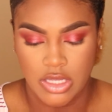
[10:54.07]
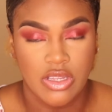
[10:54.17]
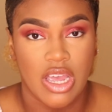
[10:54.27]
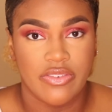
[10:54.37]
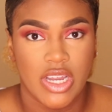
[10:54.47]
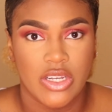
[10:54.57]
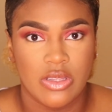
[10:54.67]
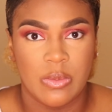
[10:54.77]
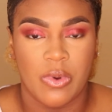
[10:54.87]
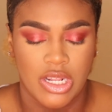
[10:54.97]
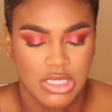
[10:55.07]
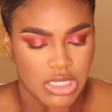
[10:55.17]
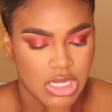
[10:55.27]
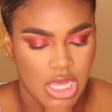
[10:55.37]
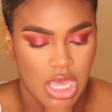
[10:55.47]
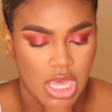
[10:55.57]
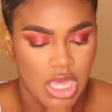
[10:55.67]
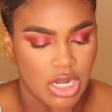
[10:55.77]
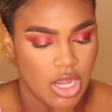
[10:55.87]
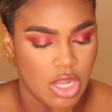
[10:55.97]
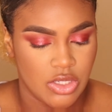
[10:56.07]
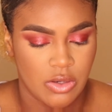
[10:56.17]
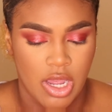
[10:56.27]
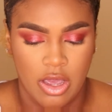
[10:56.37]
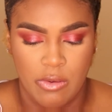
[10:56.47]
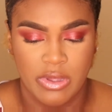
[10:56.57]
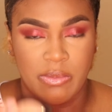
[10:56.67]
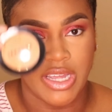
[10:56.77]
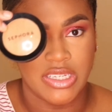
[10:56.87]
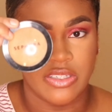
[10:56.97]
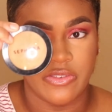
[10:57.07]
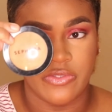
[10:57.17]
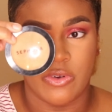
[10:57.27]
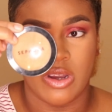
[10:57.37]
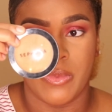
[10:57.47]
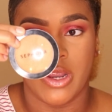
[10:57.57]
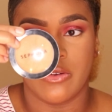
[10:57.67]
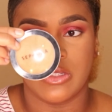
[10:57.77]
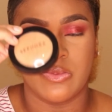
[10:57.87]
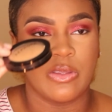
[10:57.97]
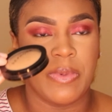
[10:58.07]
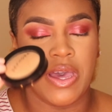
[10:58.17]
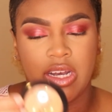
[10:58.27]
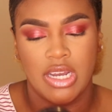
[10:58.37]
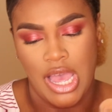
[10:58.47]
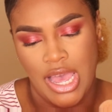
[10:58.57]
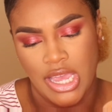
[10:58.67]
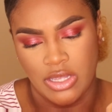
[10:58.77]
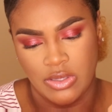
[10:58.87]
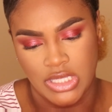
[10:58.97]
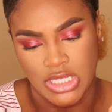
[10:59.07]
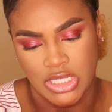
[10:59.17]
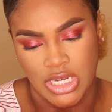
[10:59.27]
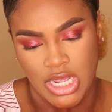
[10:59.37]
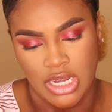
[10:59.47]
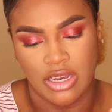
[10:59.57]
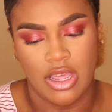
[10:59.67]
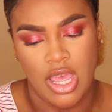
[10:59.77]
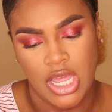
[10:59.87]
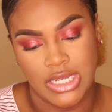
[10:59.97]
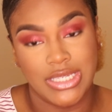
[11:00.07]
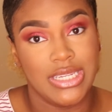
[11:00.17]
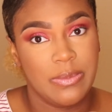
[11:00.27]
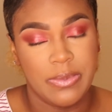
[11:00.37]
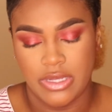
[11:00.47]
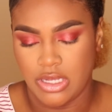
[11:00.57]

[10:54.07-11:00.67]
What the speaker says: So after I do the bronzing and contouring, I go with my Sephora microsmooth powder. I use the shade Deep.